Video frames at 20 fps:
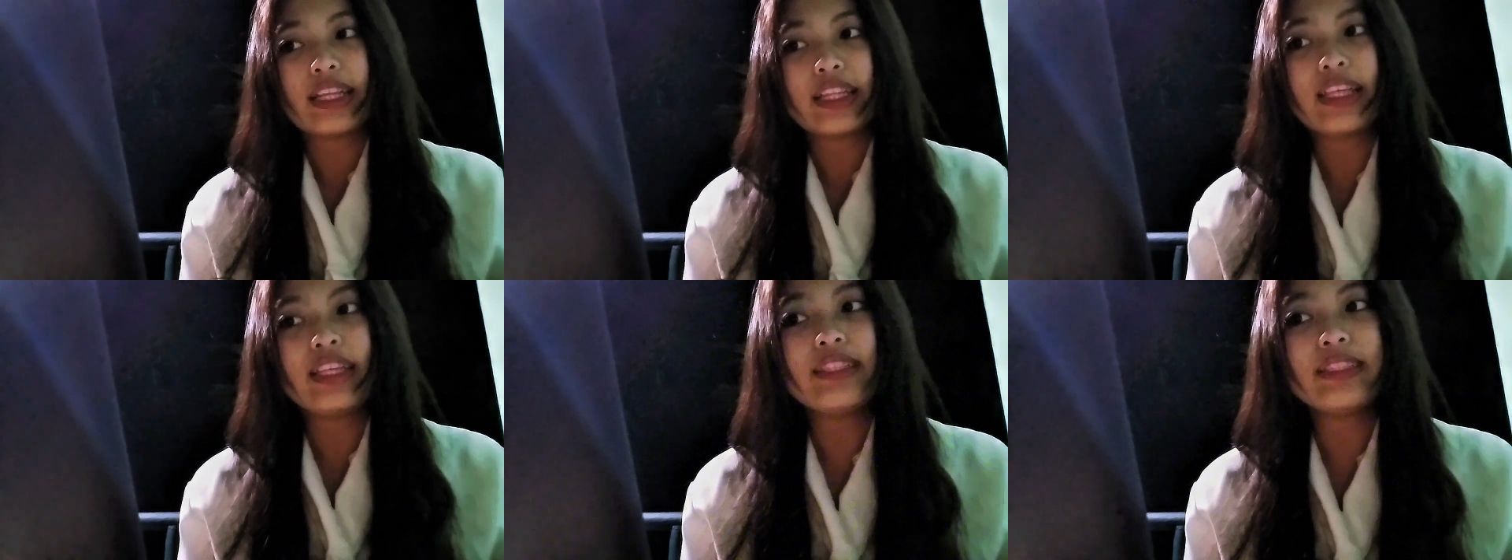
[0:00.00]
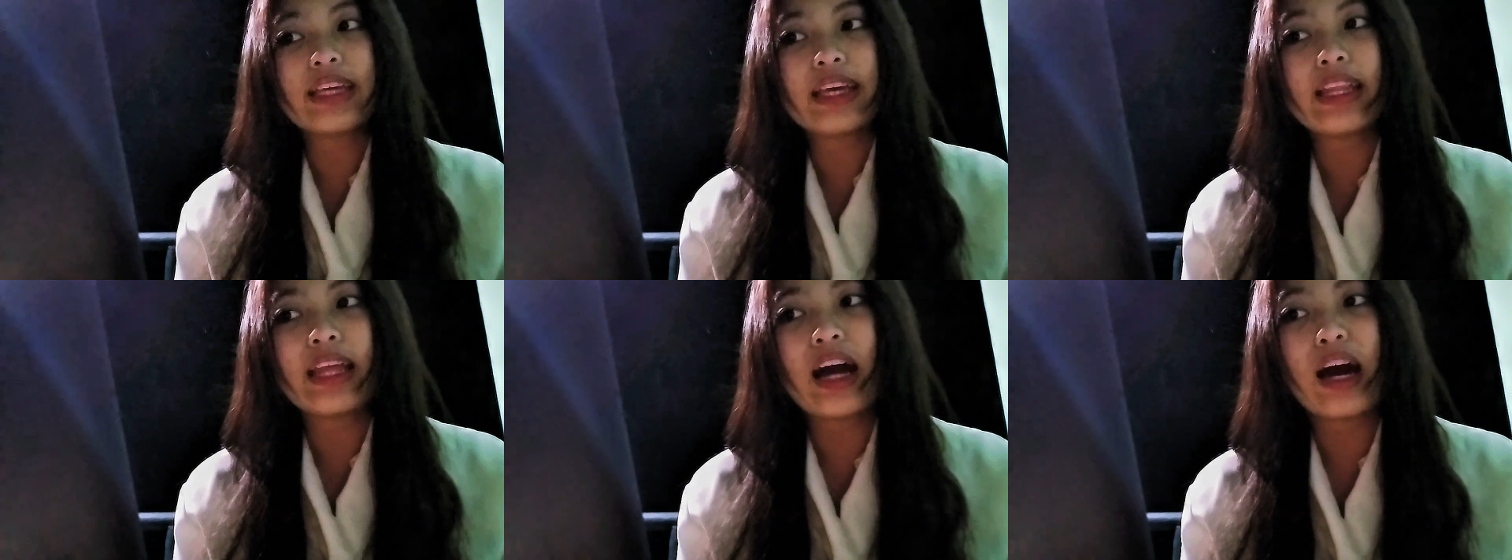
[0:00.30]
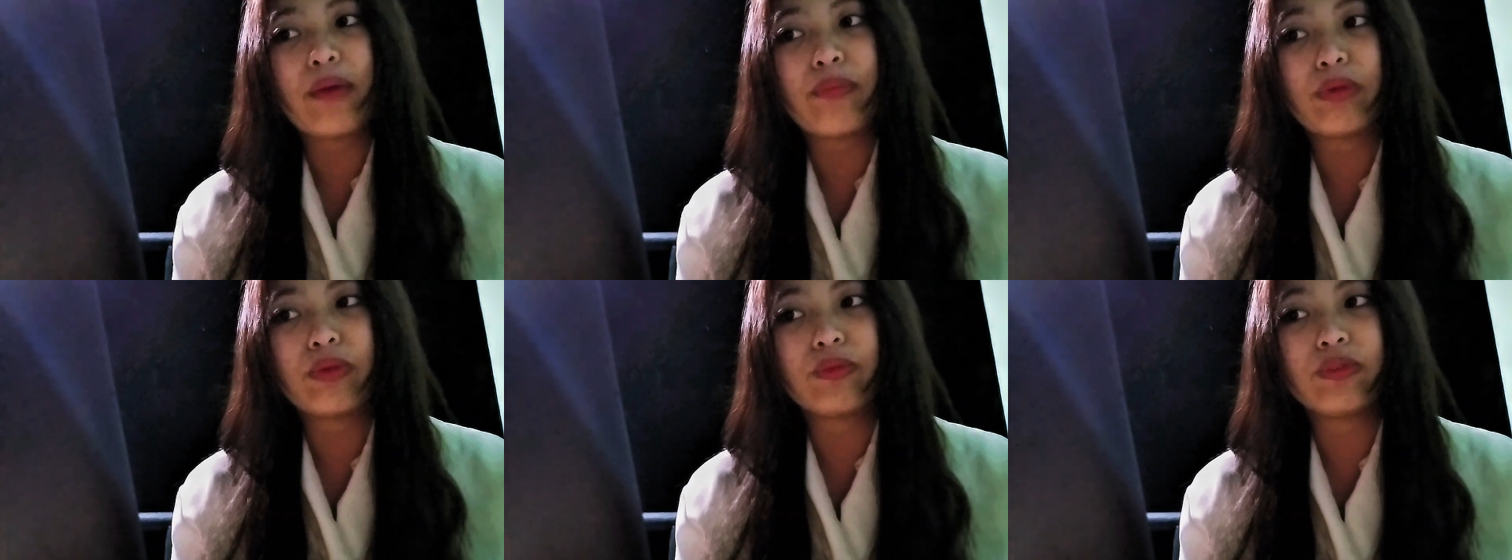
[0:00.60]
This can
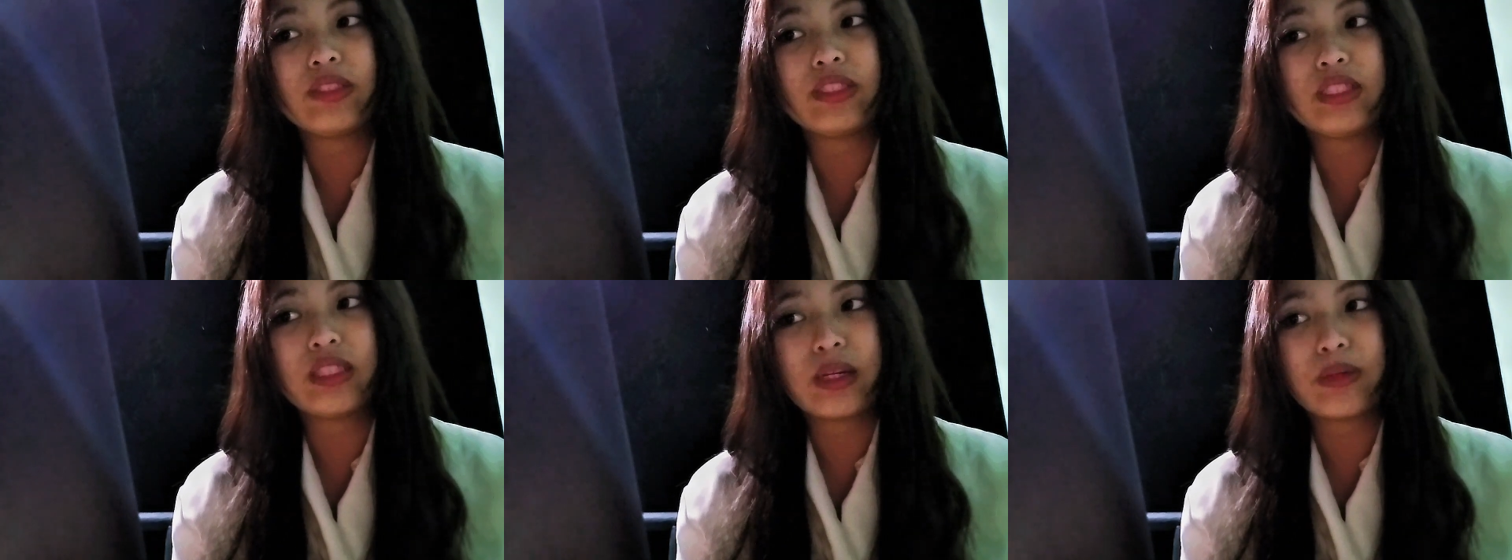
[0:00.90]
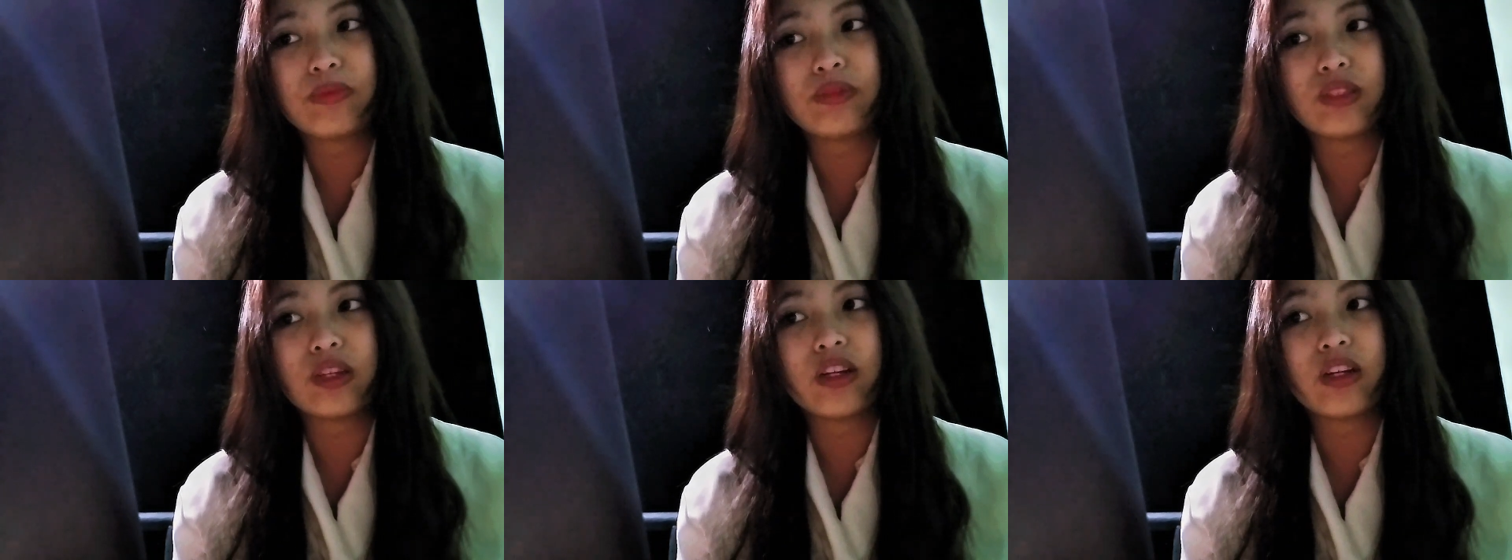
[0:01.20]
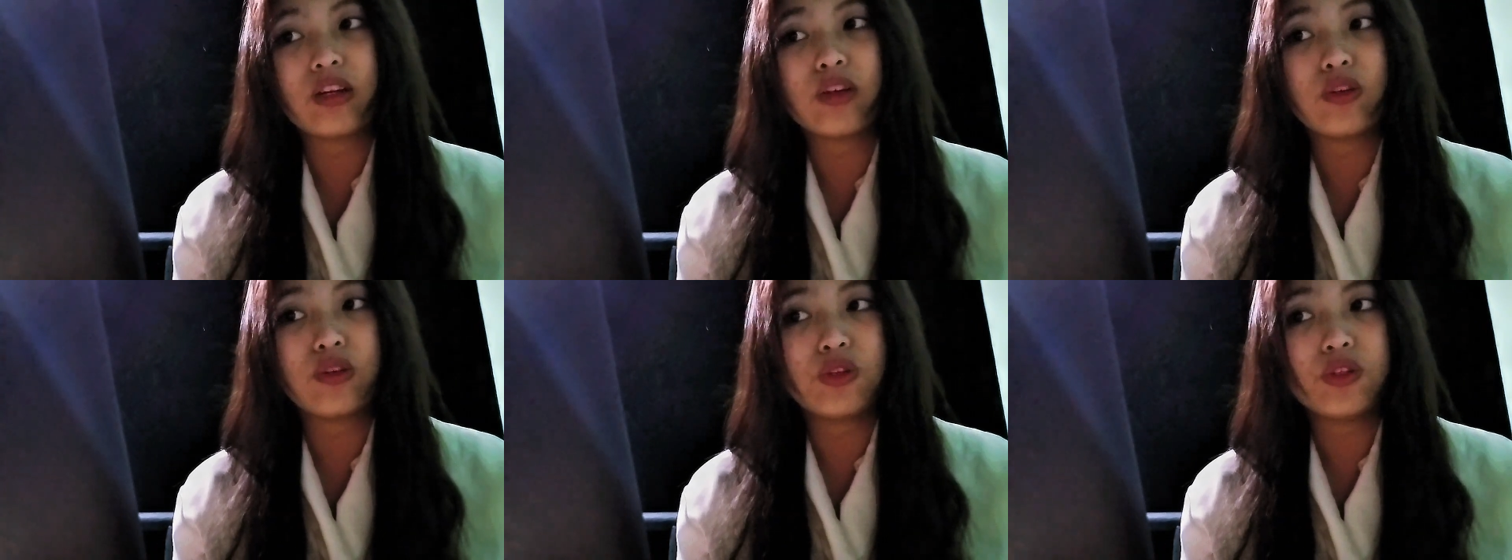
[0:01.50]
happen when staffs
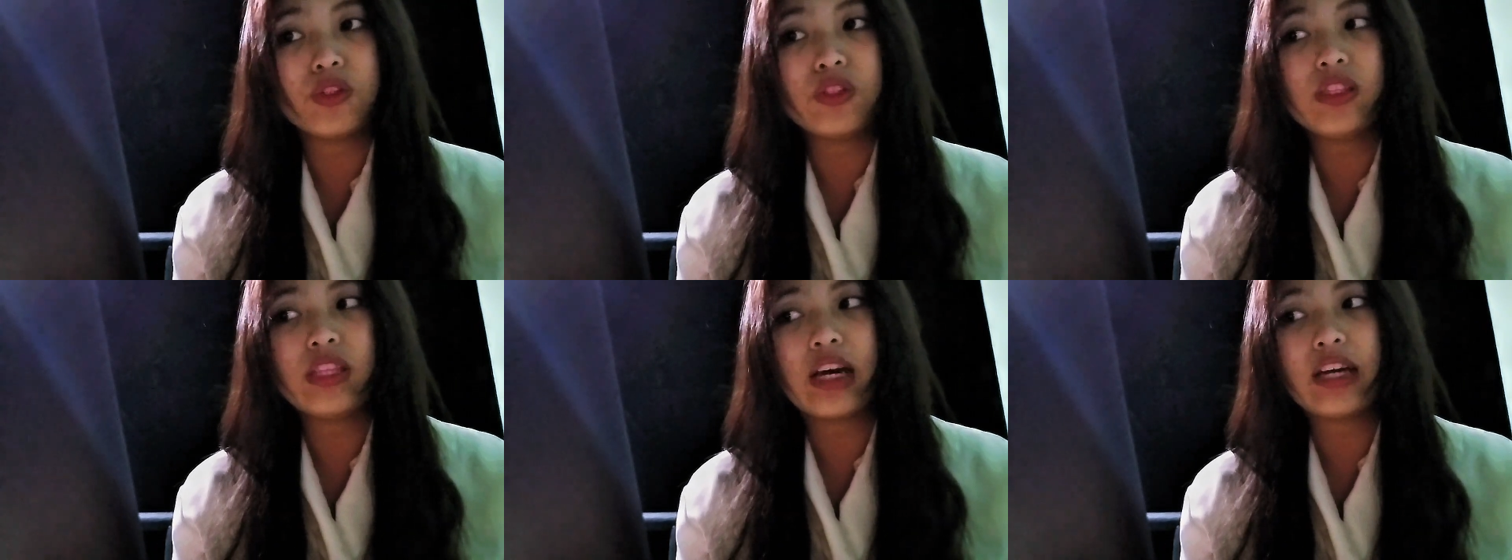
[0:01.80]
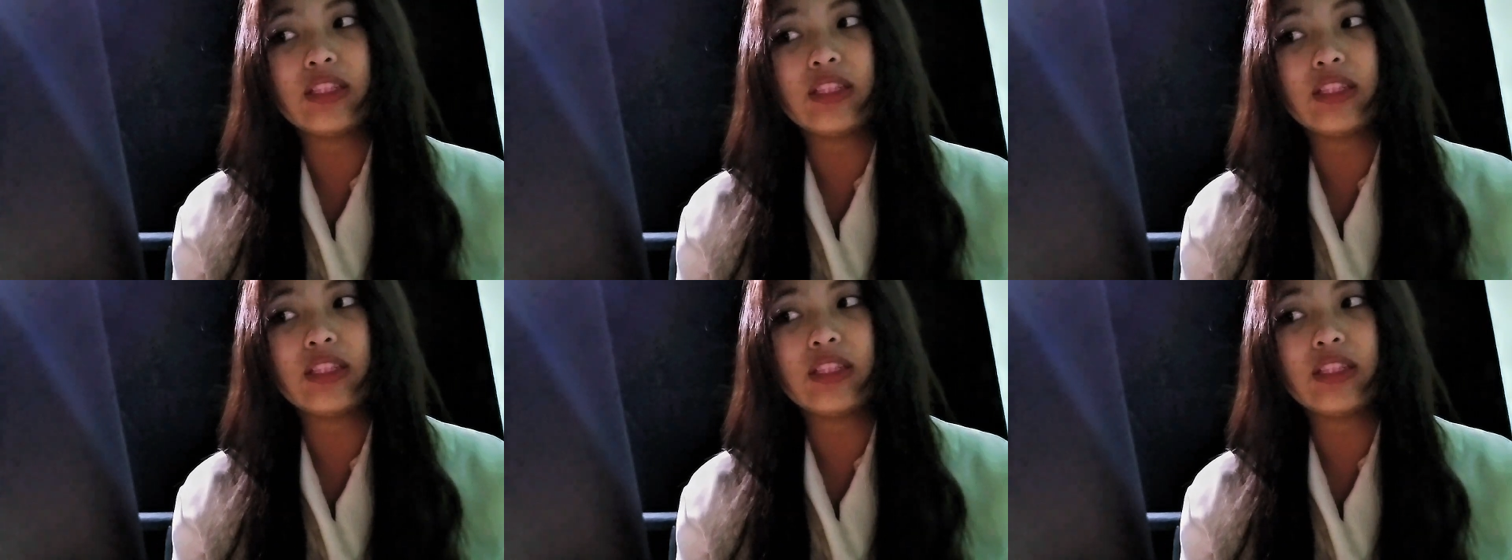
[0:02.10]
are rude,